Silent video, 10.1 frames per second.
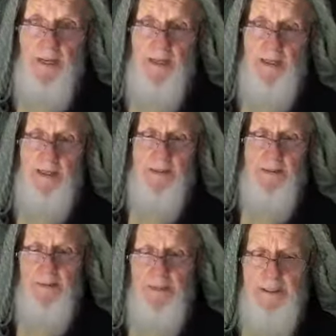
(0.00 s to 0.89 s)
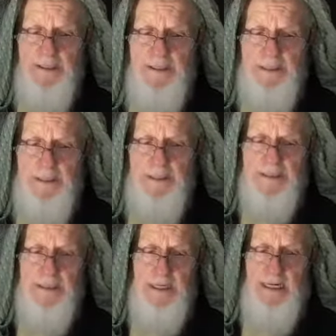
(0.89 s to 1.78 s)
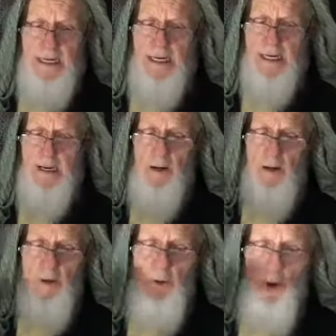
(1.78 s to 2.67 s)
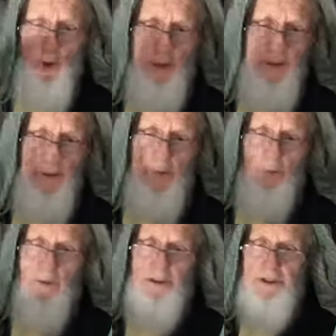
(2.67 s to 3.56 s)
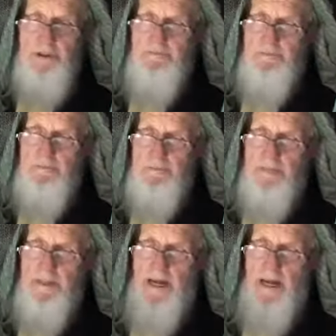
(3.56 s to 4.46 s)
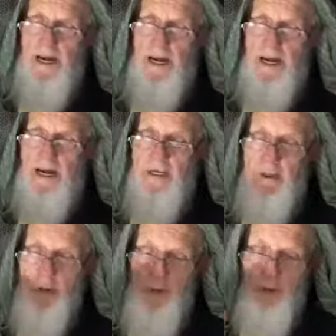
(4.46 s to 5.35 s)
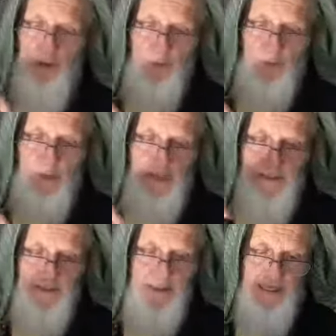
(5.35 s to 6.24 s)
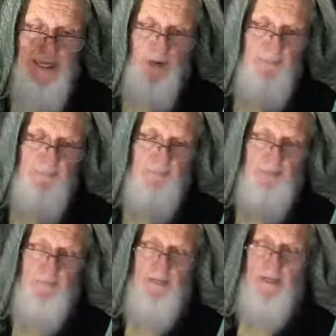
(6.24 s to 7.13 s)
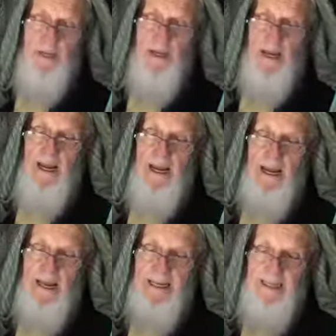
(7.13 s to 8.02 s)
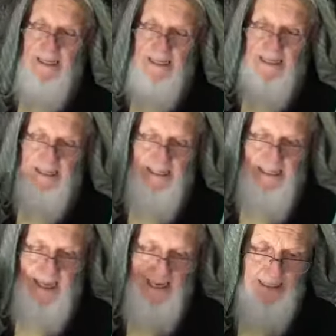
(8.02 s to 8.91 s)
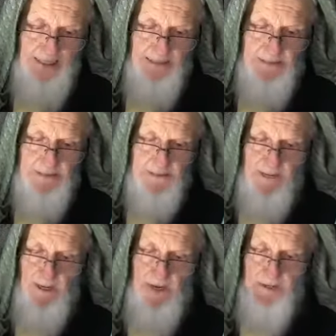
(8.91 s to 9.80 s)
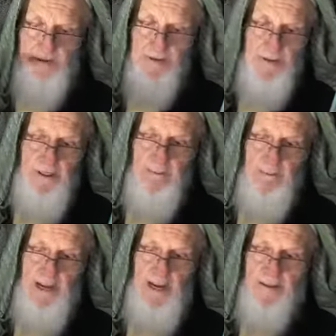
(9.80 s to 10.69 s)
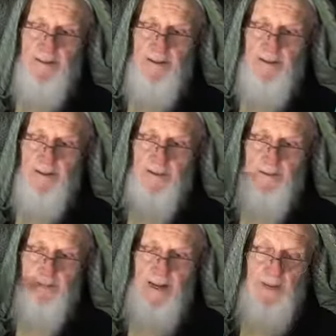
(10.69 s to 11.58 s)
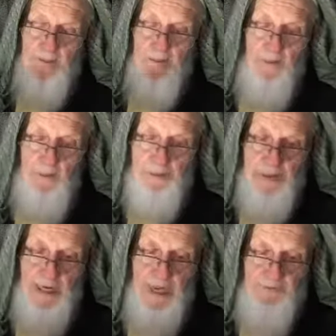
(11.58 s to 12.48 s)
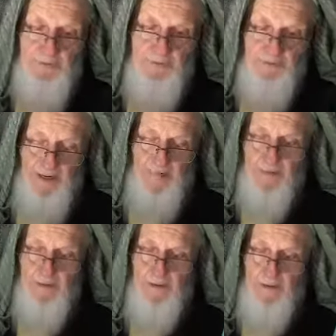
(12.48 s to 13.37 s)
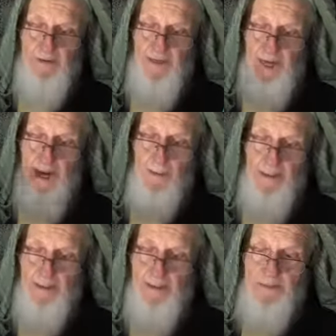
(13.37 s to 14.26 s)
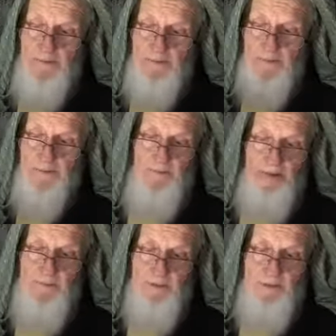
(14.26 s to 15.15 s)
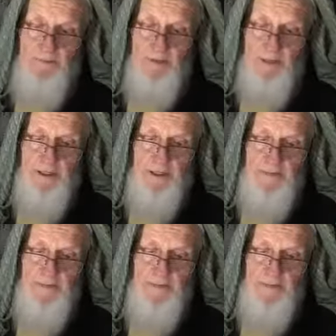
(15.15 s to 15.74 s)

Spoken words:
it says, you only do we worship, and you only do we seek help from, and guide us on the straight path, the path of those that have your favor, Nama, the favor of Allah,